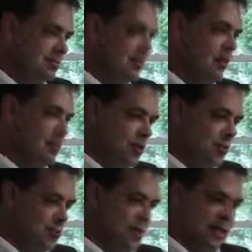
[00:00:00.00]
to go to
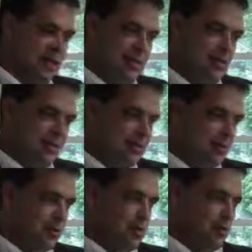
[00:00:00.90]
Georgia. I got accepted
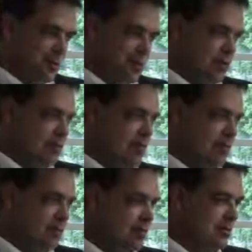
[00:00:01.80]
to two, two schools I